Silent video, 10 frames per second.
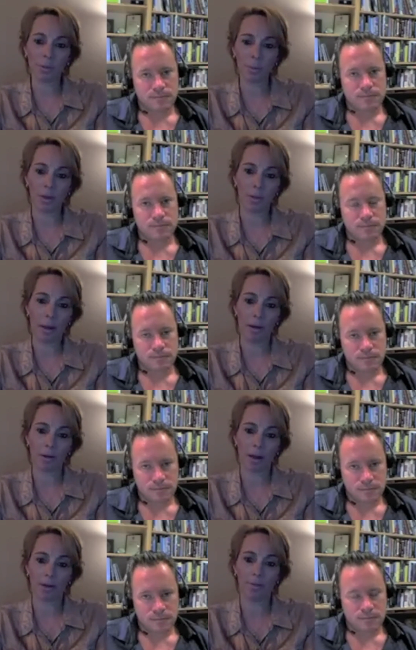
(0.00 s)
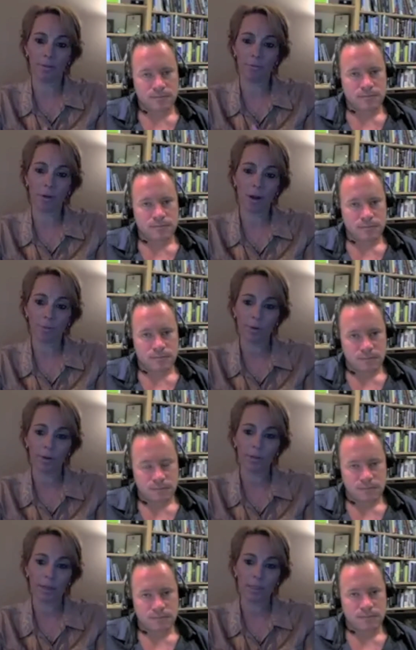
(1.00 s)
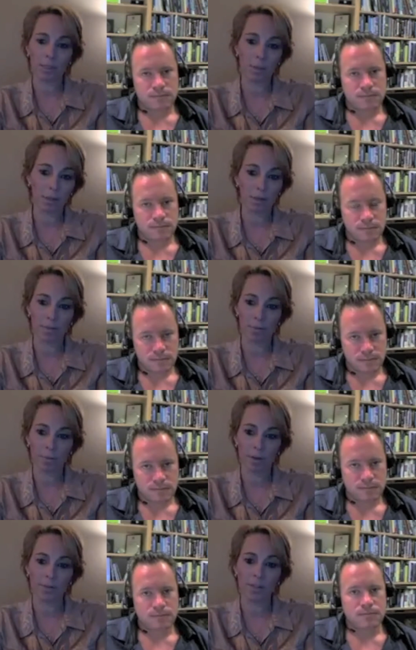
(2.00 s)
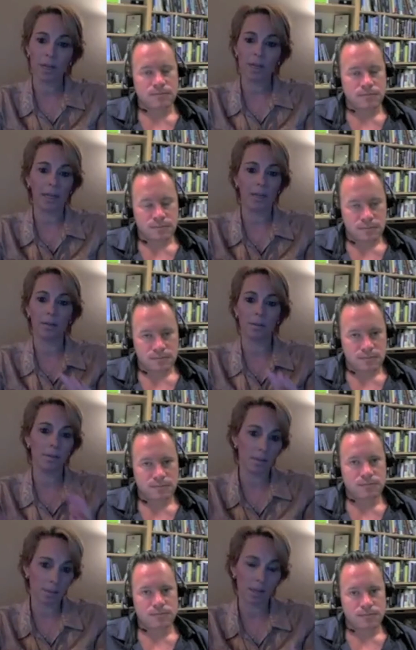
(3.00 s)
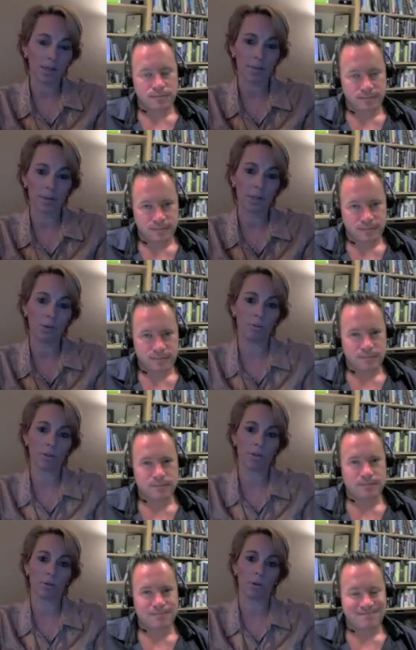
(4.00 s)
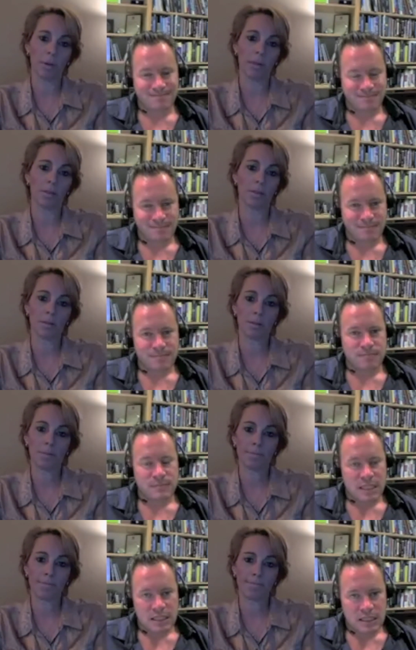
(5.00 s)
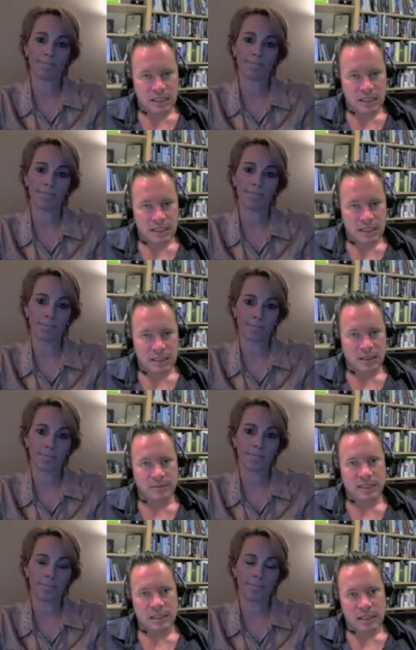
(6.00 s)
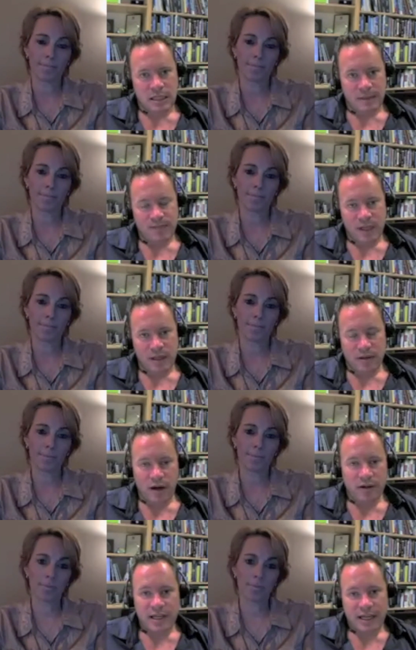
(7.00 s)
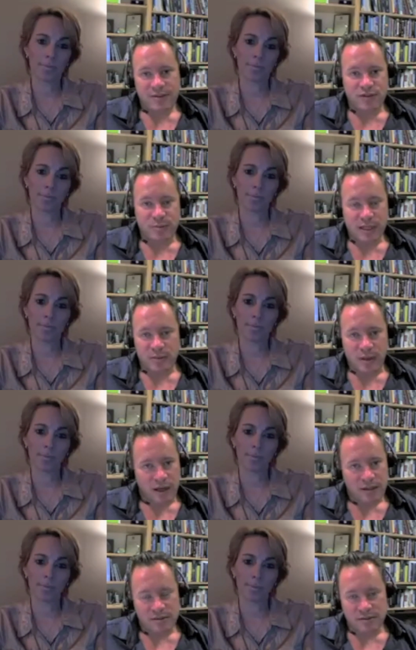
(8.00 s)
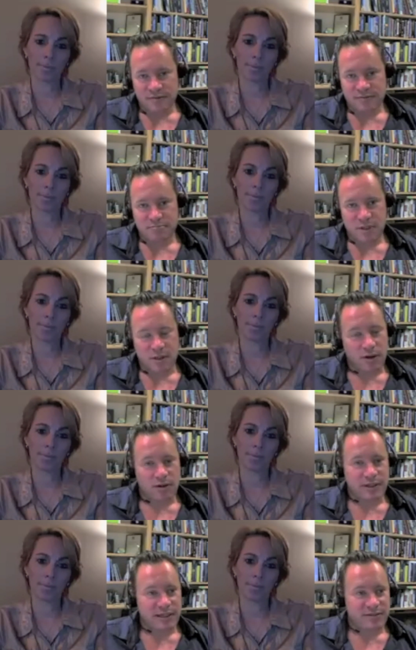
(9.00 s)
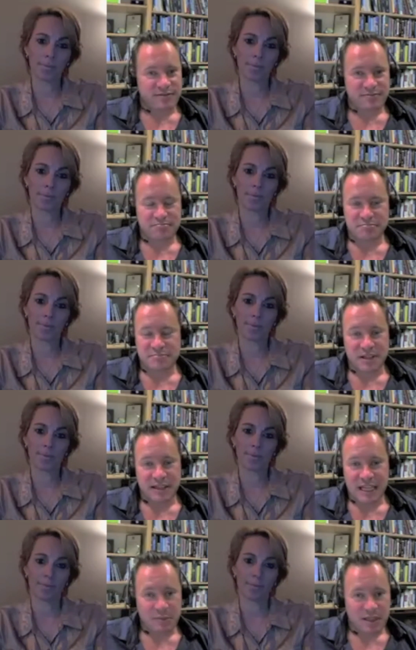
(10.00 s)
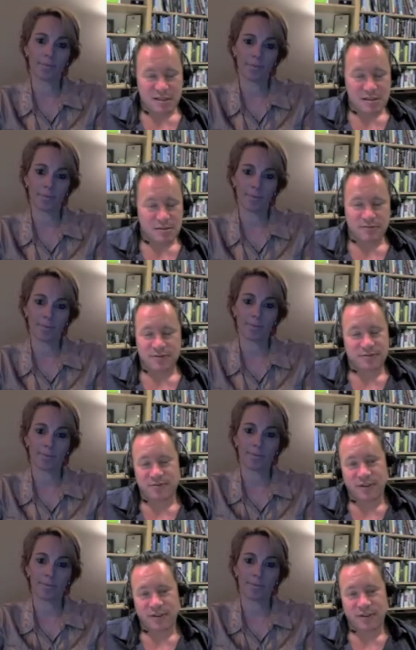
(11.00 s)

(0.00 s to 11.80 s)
Speaker 1: bit about kind of the recovery flexibility of the reefs in this kind of an acute disturbance.
Speaker 2: Yeah, I mean, you know, hurricanes have been a part of coral reef dynamics f